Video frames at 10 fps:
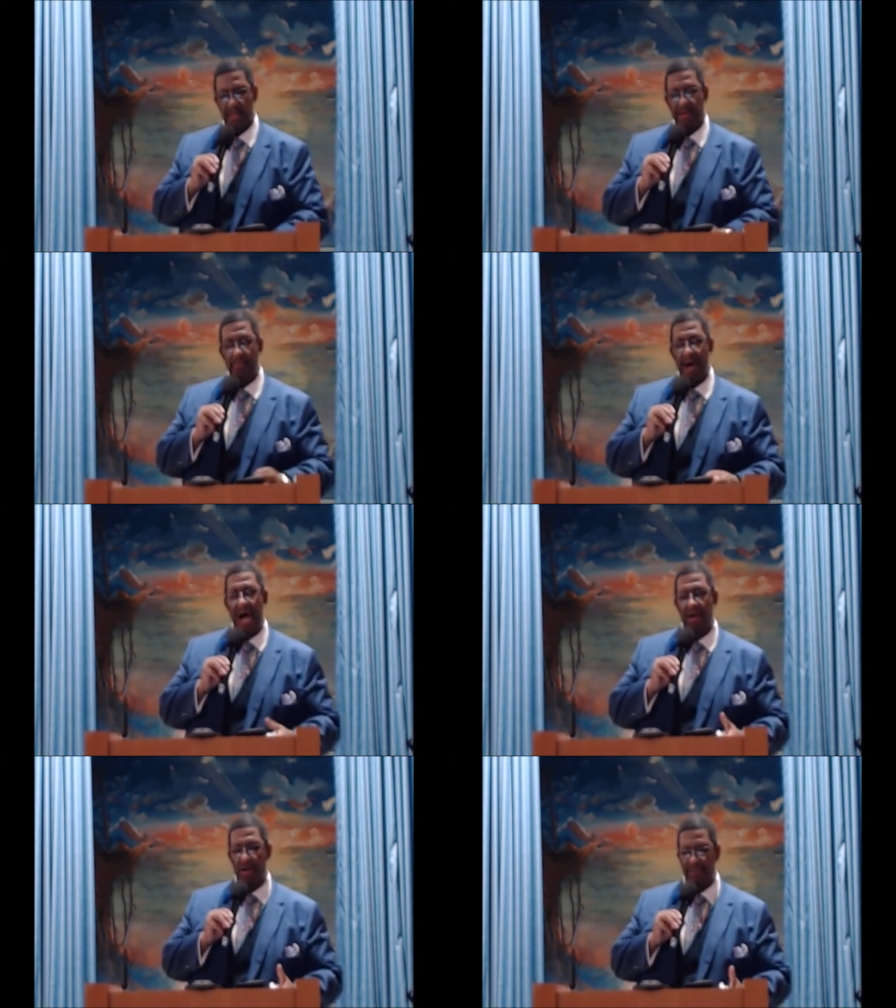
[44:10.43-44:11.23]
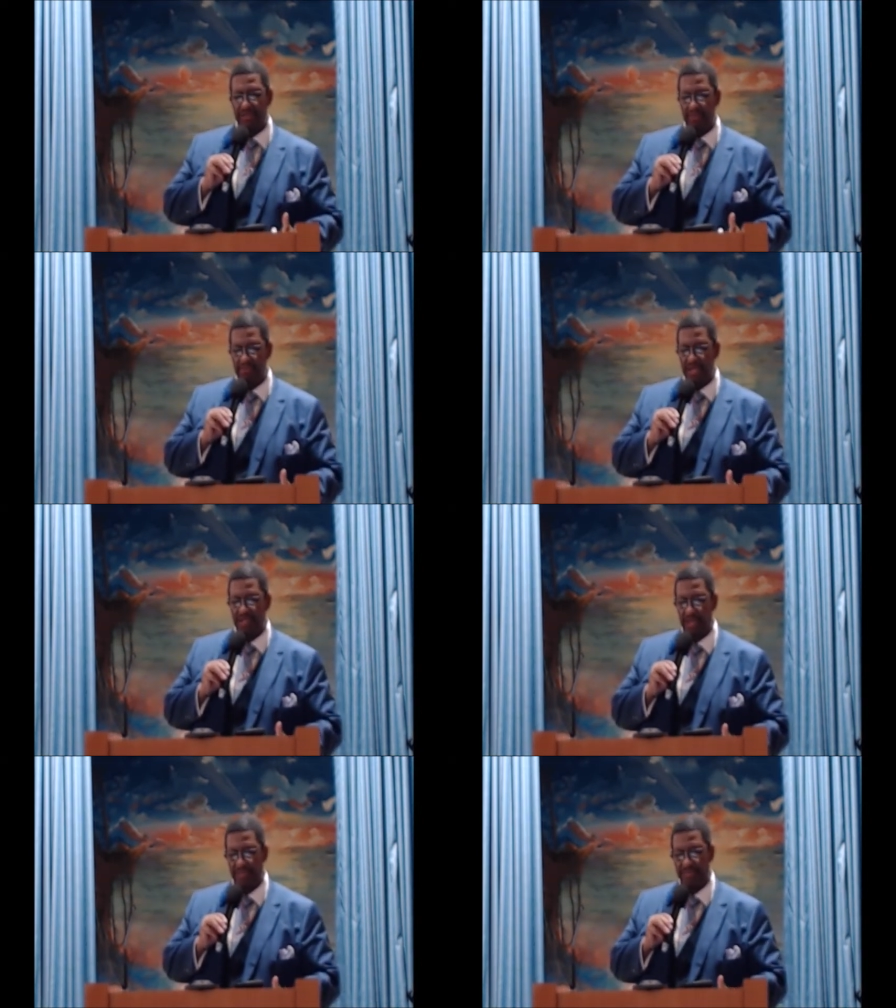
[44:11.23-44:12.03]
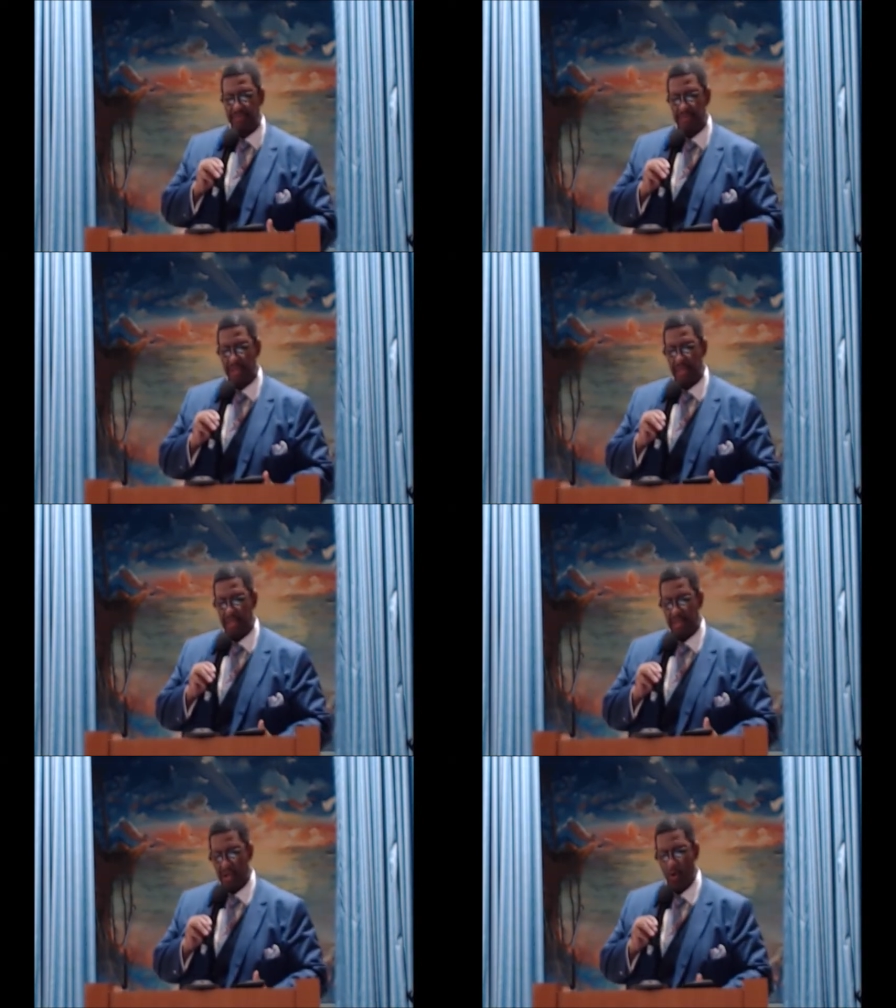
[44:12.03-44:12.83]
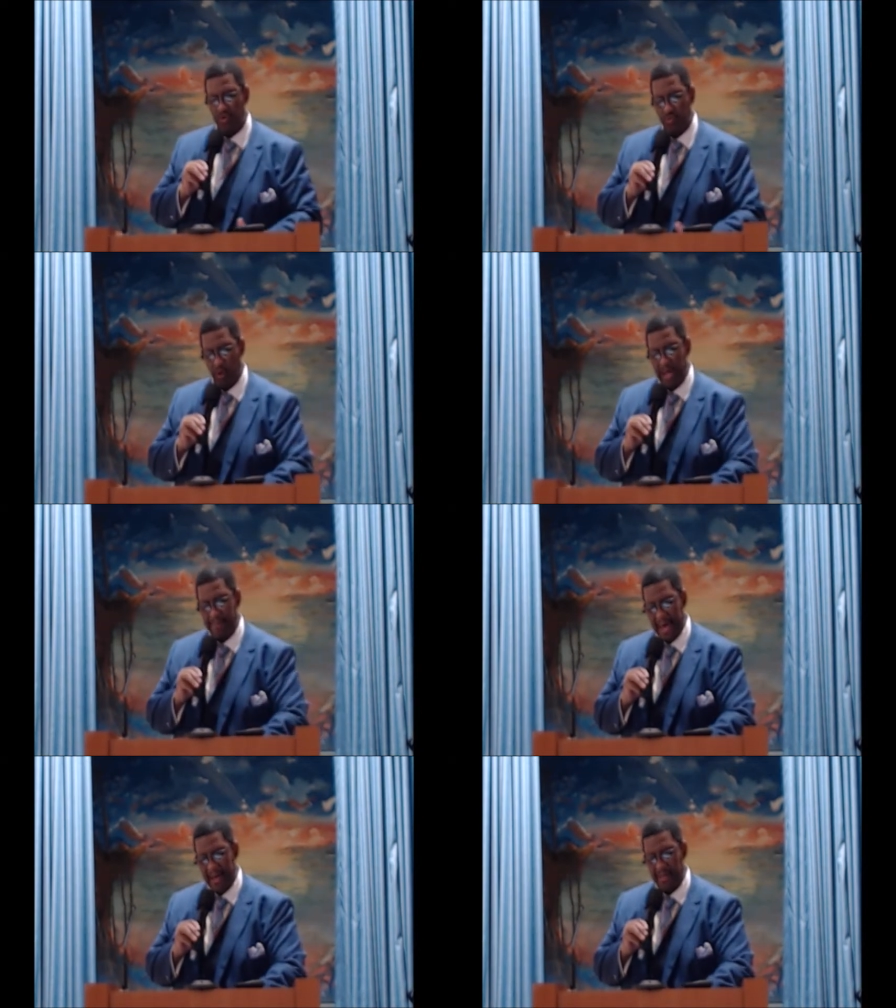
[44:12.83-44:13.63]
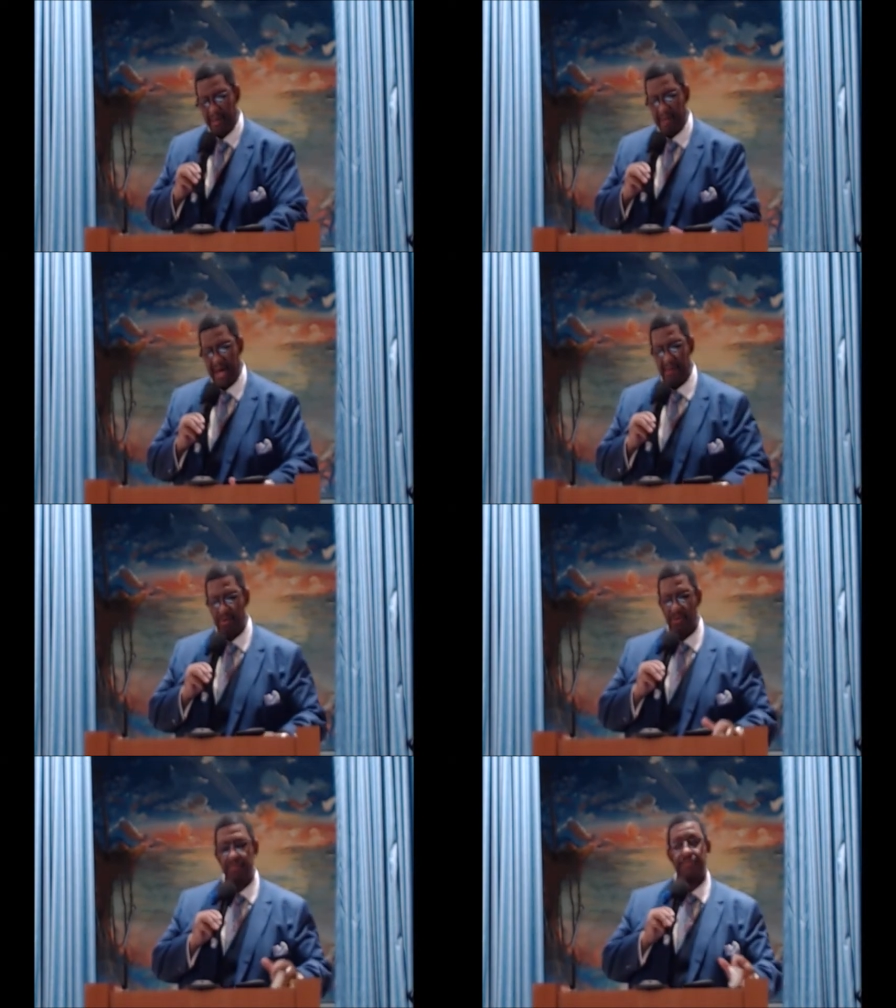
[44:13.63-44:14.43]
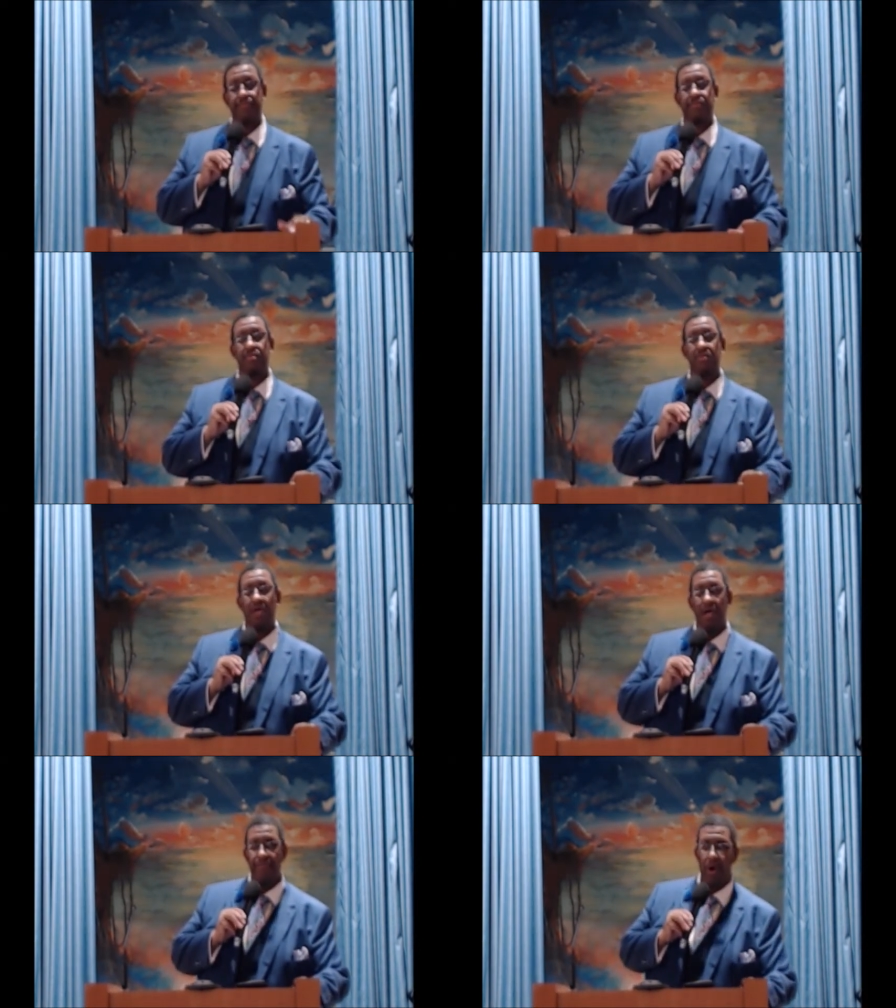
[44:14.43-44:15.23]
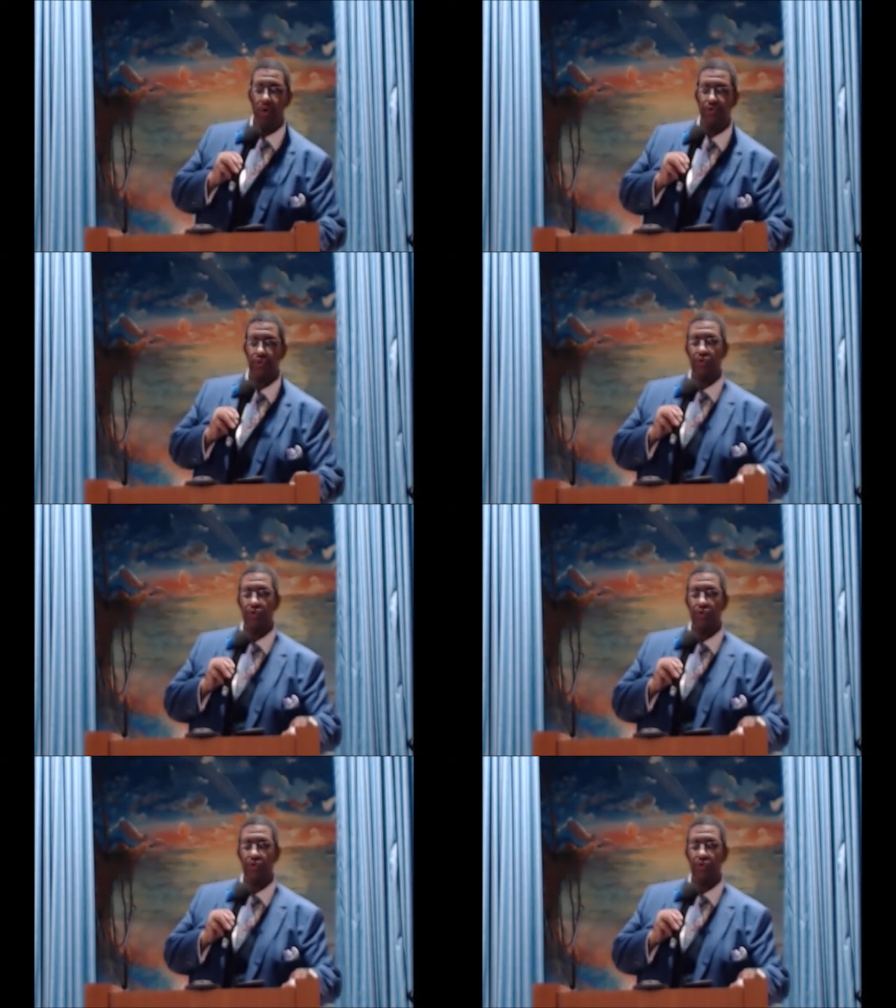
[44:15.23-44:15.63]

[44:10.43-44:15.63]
The model of submission goes way back in the Bible. Those who do